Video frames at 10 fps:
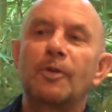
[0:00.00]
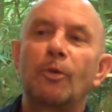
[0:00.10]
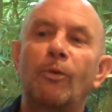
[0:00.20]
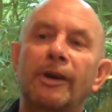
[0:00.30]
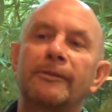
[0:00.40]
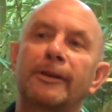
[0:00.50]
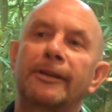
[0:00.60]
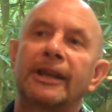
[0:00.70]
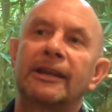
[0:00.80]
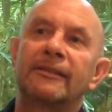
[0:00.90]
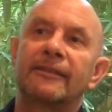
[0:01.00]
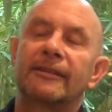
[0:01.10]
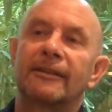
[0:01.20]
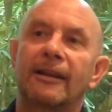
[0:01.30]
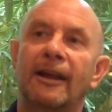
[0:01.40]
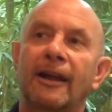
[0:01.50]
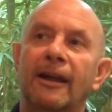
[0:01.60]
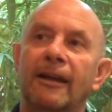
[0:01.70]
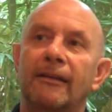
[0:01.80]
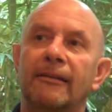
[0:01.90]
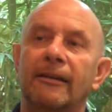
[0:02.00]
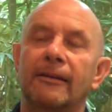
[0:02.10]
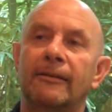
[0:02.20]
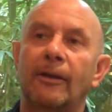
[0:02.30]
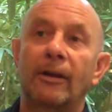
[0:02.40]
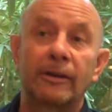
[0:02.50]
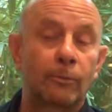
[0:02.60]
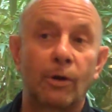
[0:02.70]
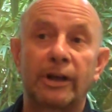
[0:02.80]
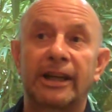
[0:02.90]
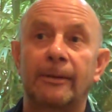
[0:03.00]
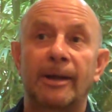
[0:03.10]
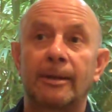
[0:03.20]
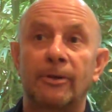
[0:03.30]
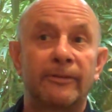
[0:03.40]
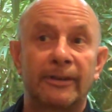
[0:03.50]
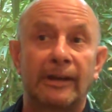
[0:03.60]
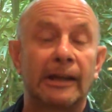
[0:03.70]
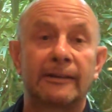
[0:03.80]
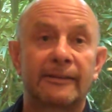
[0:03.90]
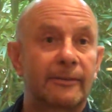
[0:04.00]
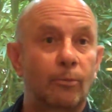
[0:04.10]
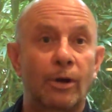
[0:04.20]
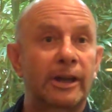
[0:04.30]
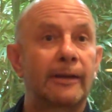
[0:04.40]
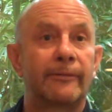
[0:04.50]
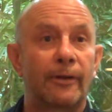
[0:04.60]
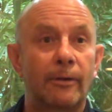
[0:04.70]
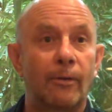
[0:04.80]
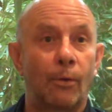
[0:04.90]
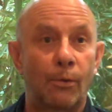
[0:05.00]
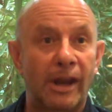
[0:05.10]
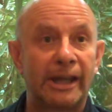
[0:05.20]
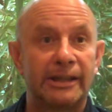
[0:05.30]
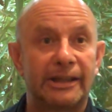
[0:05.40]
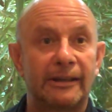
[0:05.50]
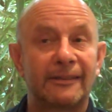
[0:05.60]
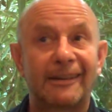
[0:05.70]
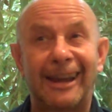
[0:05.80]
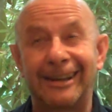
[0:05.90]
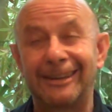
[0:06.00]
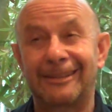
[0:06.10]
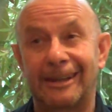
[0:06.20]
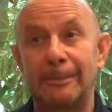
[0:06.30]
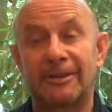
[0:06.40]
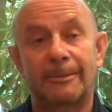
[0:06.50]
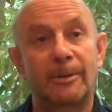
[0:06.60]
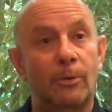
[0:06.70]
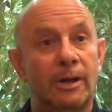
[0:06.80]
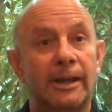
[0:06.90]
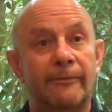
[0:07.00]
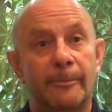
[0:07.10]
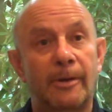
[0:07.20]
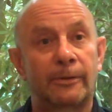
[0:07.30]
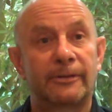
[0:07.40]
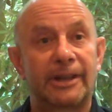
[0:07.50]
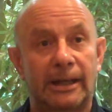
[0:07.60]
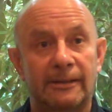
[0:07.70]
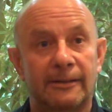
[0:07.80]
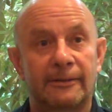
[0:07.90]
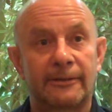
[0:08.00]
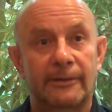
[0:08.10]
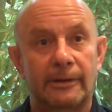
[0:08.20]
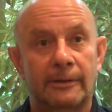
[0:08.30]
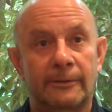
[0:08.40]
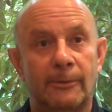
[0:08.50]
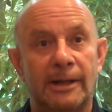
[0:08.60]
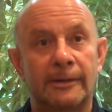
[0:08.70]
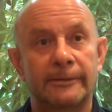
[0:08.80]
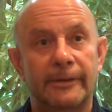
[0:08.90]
One of the things that is working about me is it's working for all ages, and it seems to be working for both genders as well.